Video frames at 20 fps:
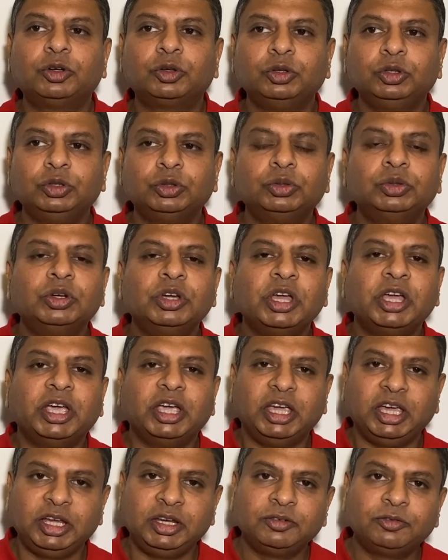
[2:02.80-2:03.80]
to you
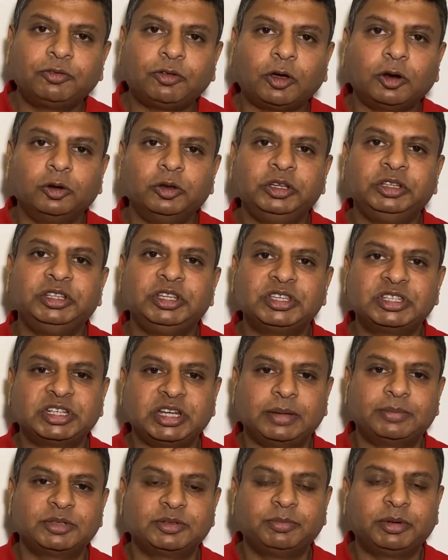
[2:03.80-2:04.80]
in following these
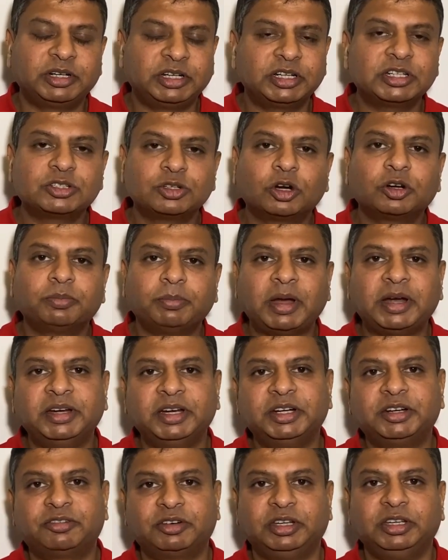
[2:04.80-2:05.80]
steps, but it's not
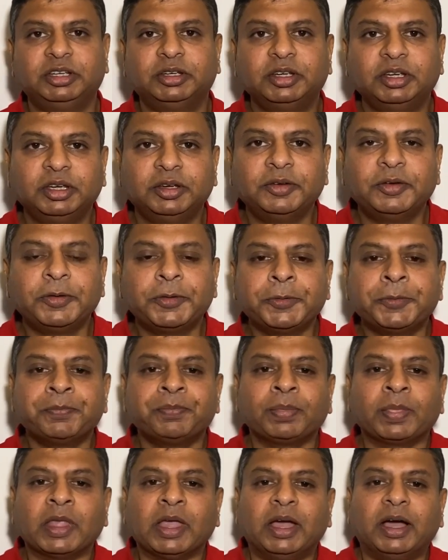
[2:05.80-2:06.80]
mandatory.
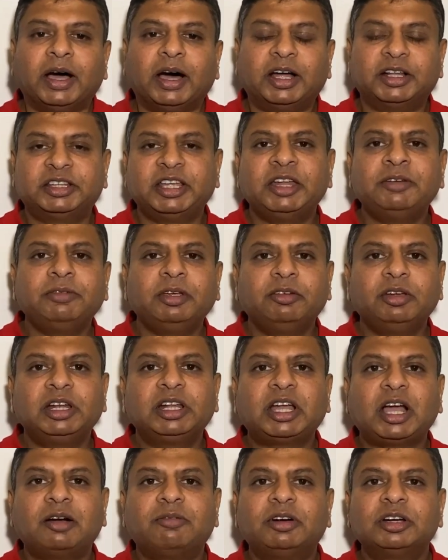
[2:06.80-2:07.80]
Then we will
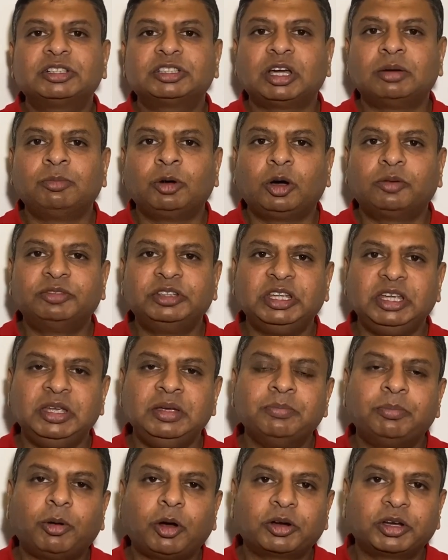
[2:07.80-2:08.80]
cover some of the
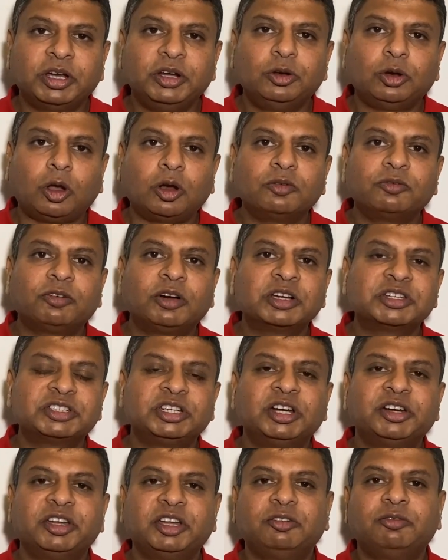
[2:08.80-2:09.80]
important
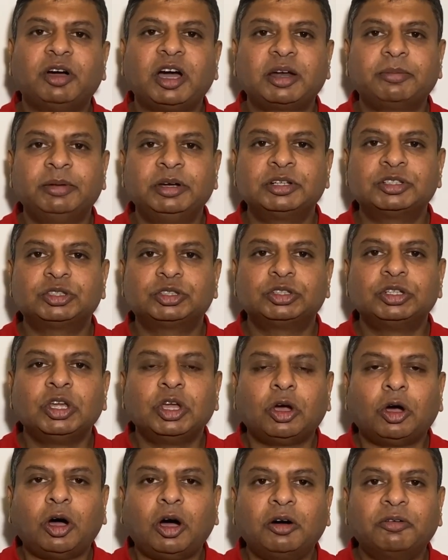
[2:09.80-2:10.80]
non-functional requirements
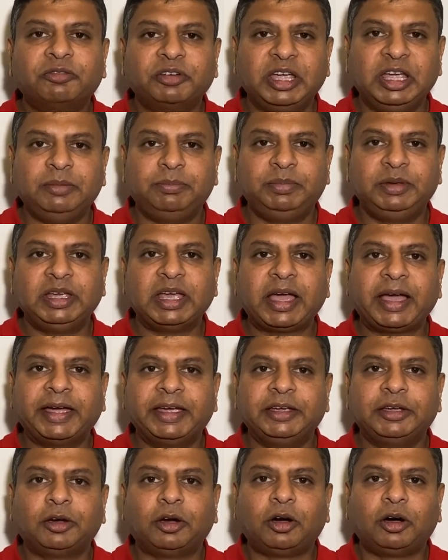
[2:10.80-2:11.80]
of
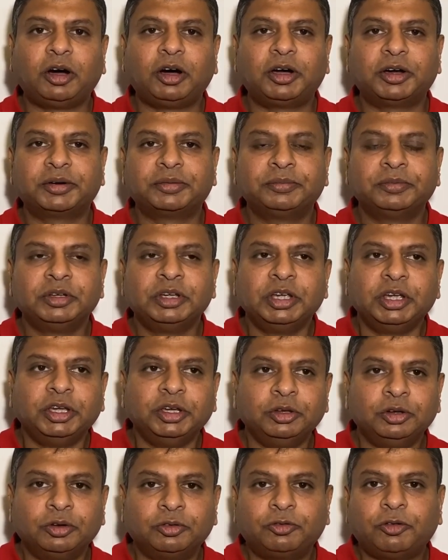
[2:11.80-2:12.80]
API or,
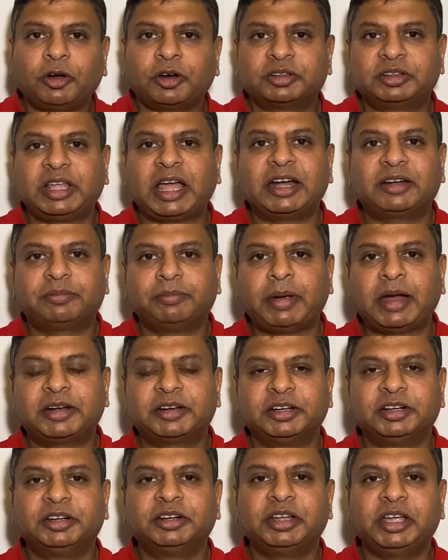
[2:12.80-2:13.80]
for that
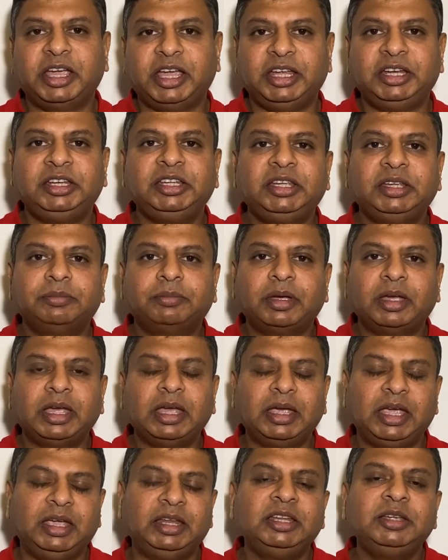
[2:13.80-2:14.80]
matter,
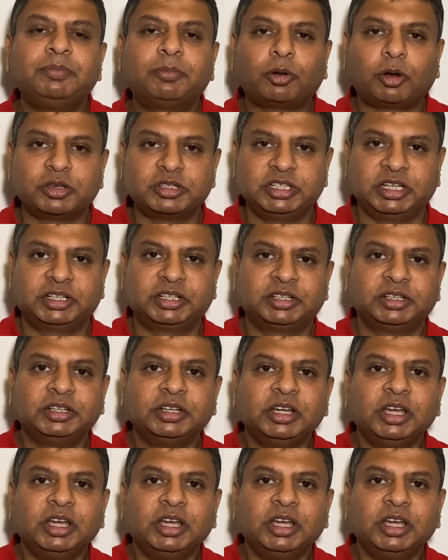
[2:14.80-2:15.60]
any project.